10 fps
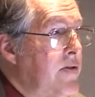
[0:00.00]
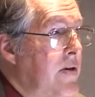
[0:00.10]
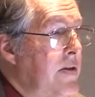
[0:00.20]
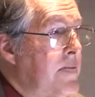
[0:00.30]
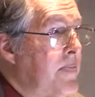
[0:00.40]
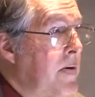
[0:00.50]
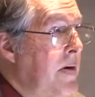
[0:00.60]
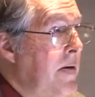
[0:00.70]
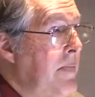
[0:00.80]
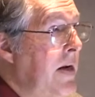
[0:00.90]
so it
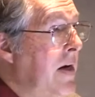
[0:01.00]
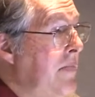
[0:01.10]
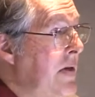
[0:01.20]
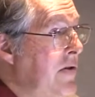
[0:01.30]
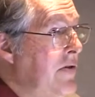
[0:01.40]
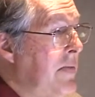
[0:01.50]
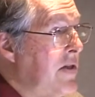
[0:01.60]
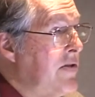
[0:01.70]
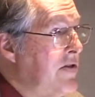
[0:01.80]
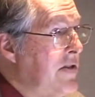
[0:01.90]
may not be too
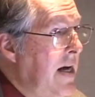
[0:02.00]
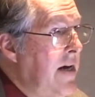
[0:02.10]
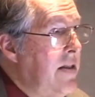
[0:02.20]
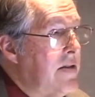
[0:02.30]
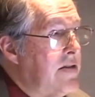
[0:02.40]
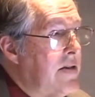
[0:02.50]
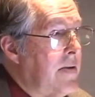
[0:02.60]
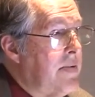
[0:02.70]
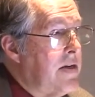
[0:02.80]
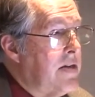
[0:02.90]
much to say that
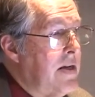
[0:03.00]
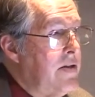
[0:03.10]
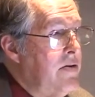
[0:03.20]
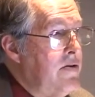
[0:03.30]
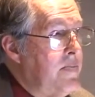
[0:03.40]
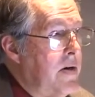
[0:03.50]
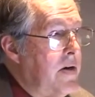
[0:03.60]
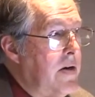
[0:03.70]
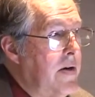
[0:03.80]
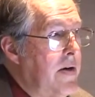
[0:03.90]
skeptics like
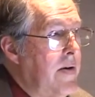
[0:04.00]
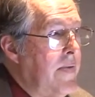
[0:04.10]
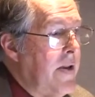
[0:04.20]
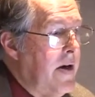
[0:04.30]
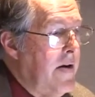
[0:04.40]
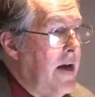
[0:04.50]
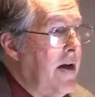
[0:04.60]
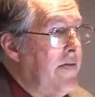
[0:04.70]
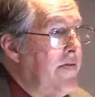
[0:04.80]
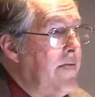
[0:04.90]
Duesberg
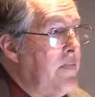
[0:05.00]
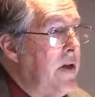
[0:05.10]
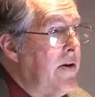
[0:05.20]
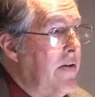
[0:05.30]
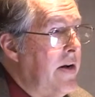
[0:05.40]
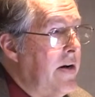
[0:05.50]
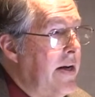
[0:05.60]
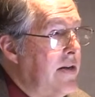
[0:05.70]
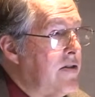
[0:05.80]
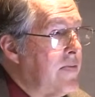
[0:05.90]
have blood on their
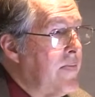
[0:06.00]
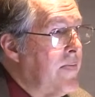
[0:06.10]
hands.